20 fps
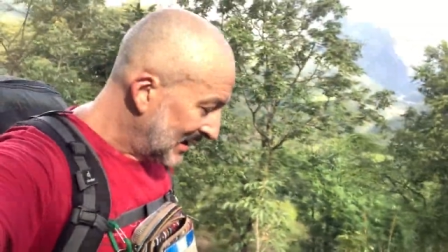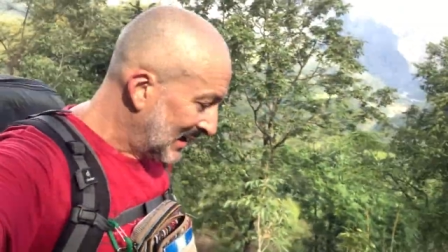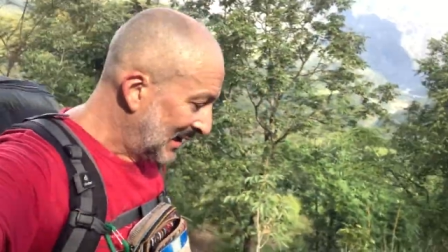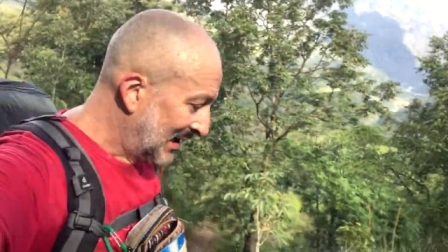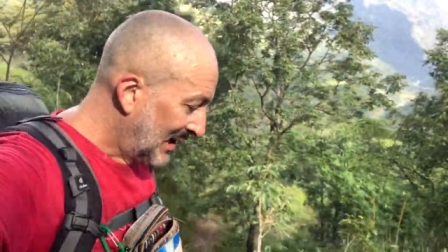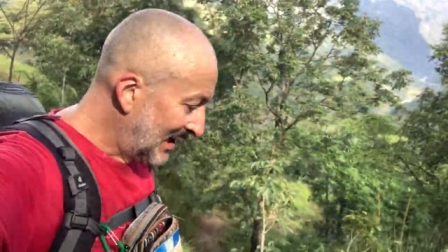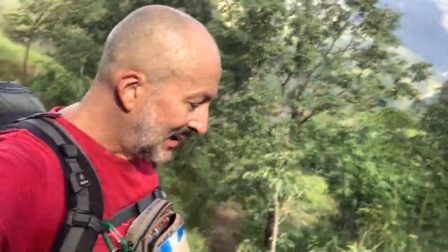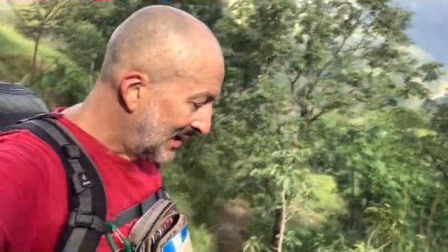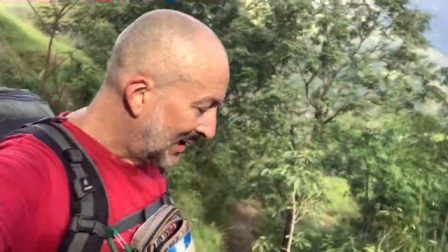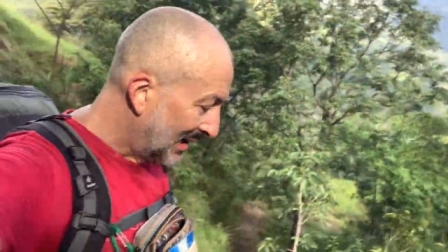
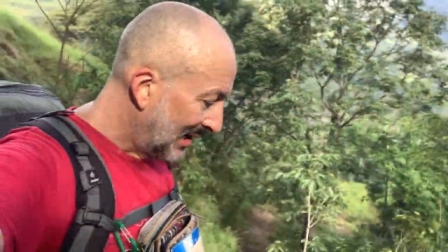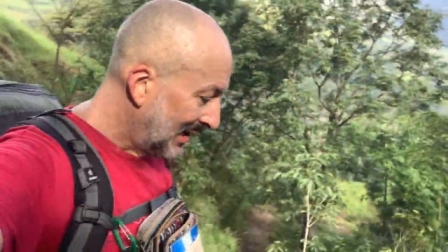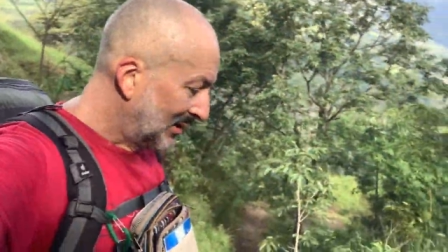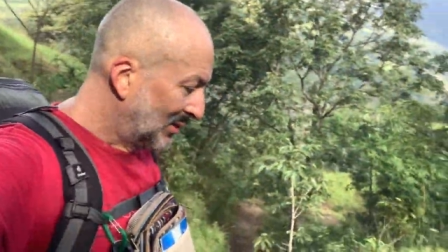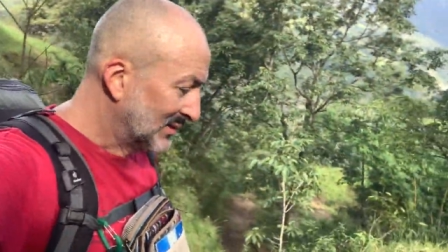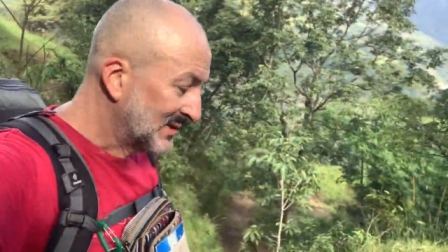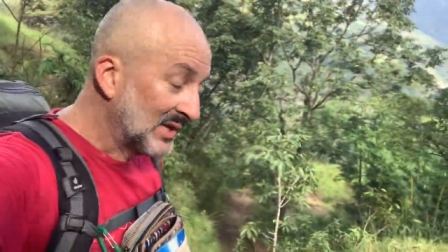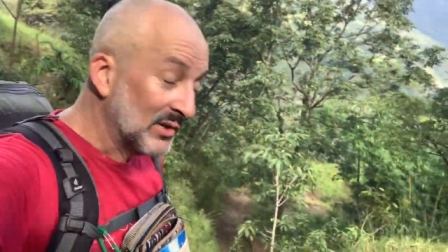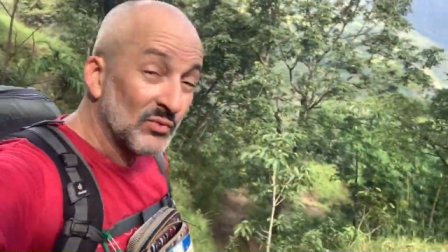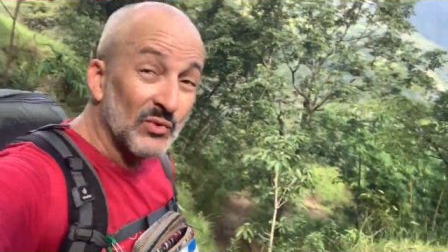and uh,
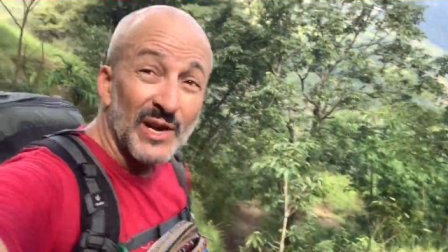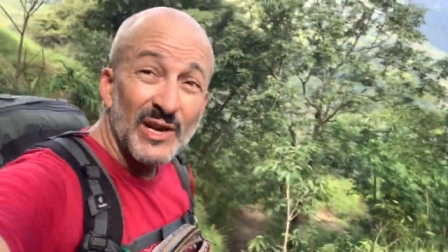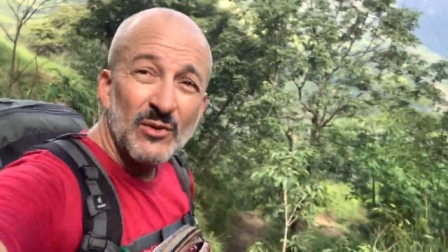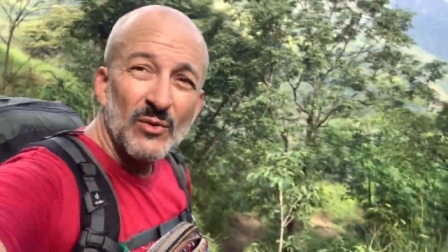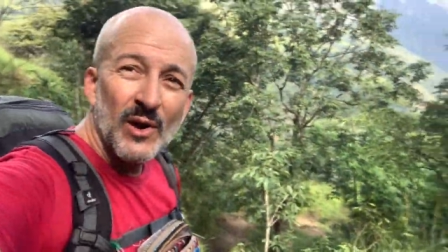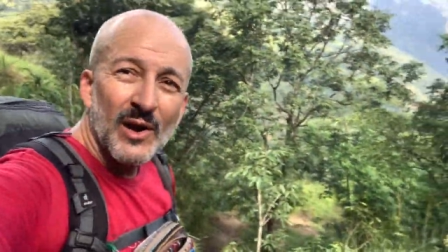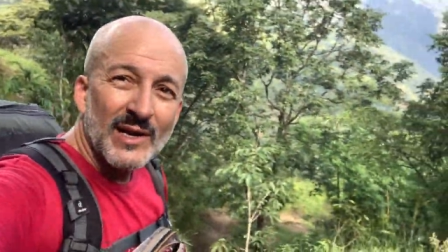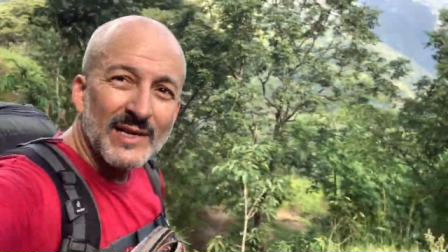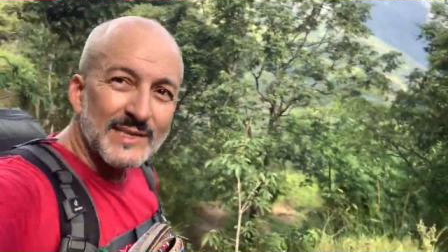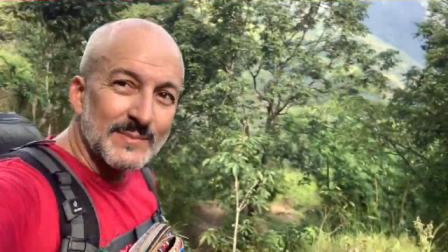also red
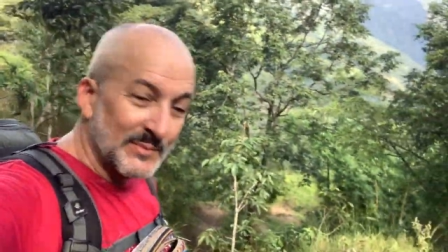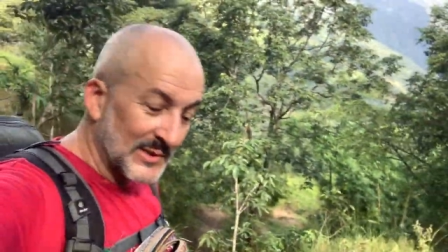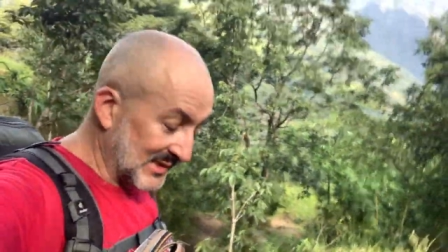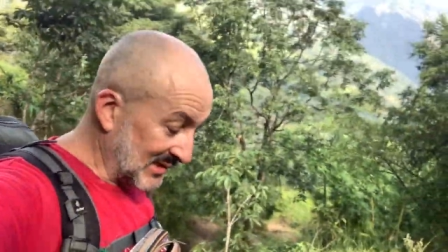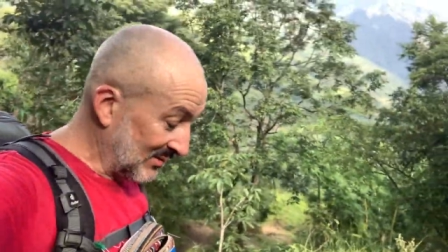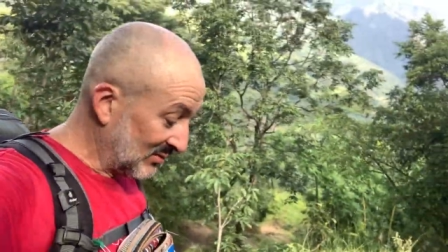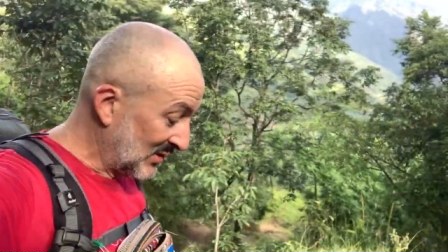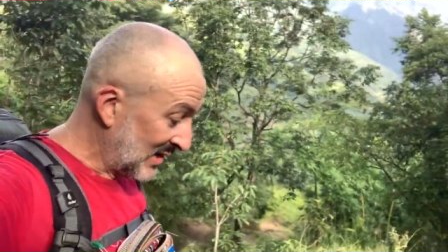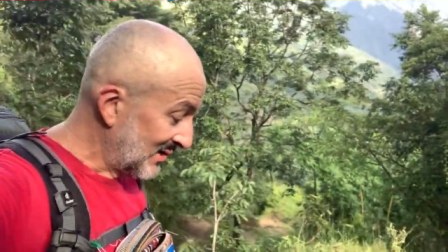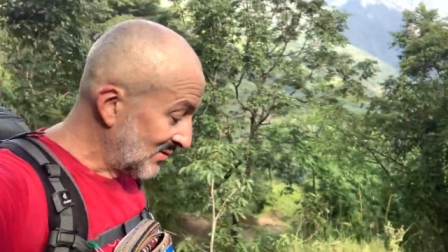rice. But
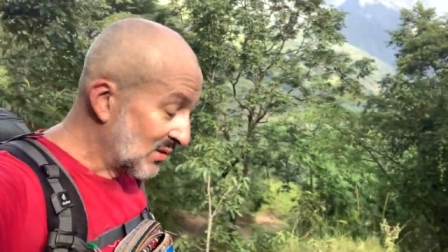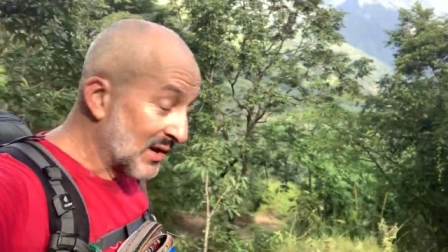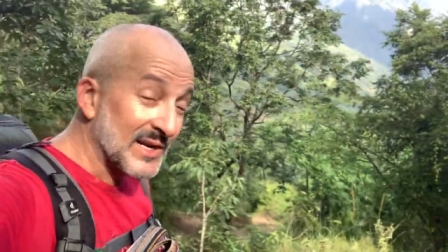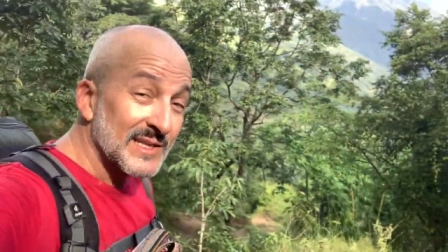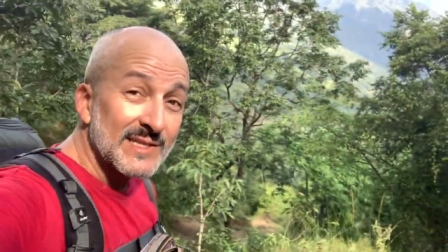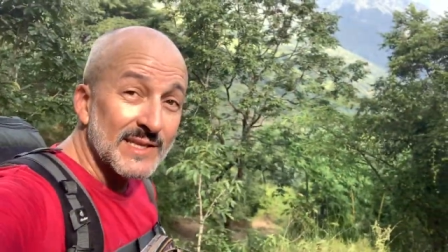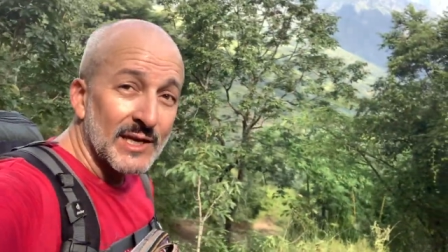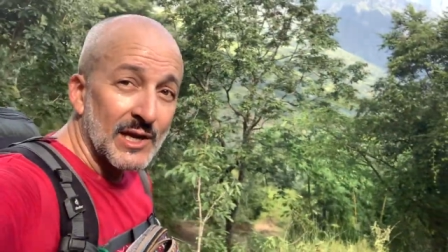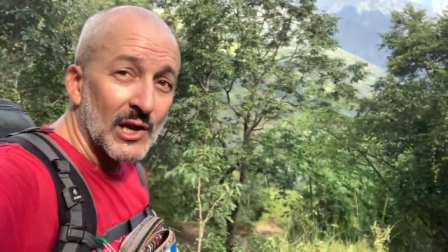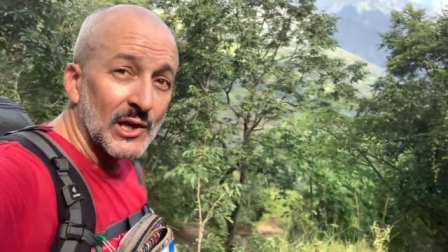the red
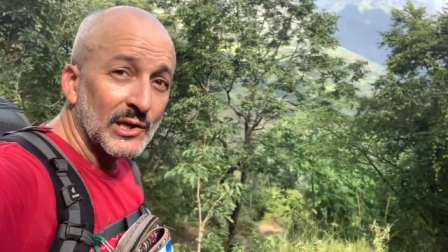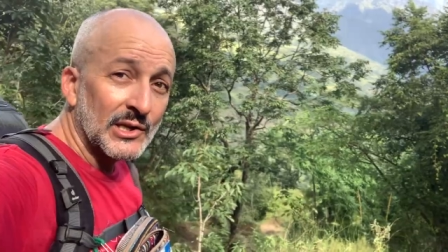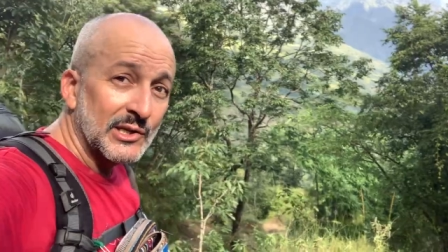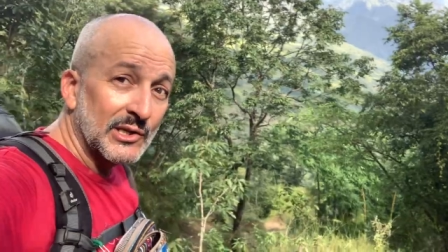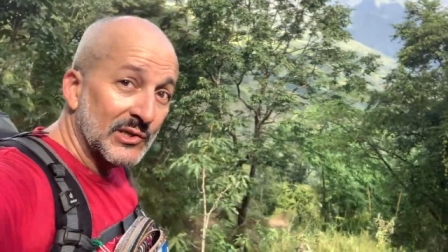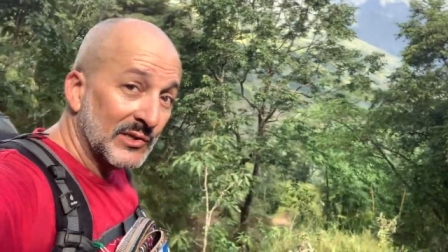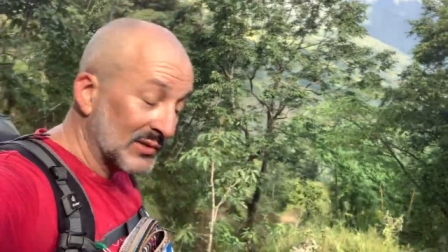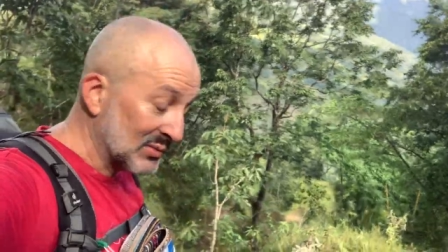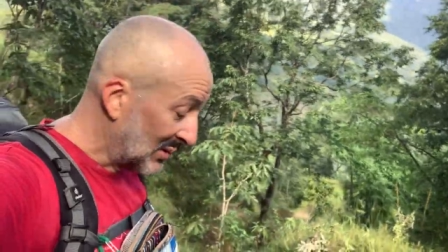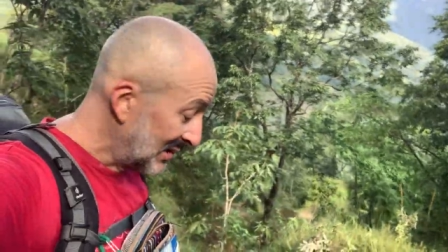rice they only
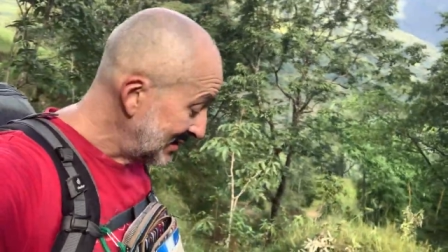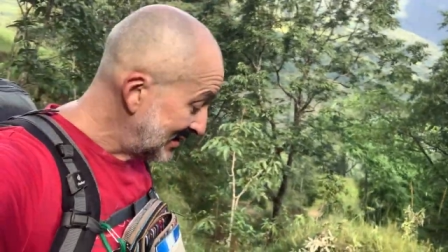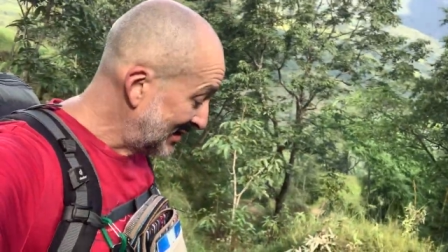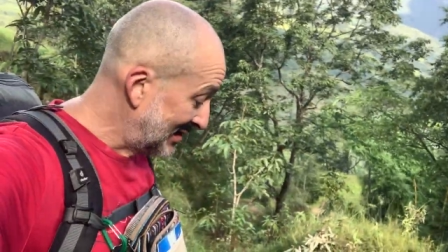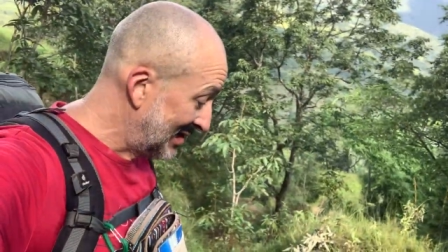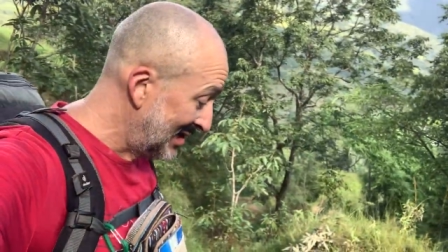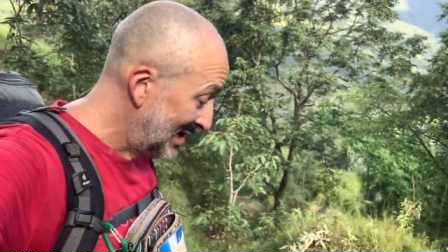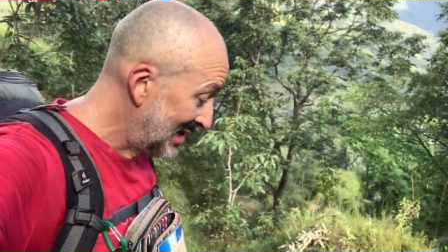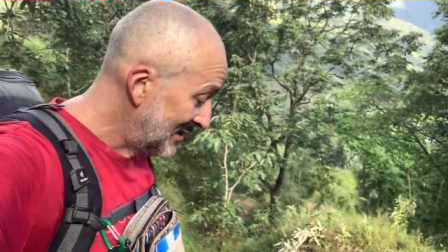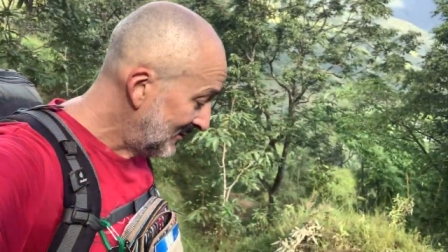use once a
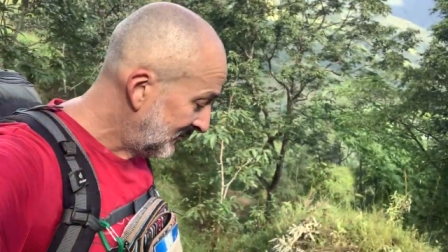year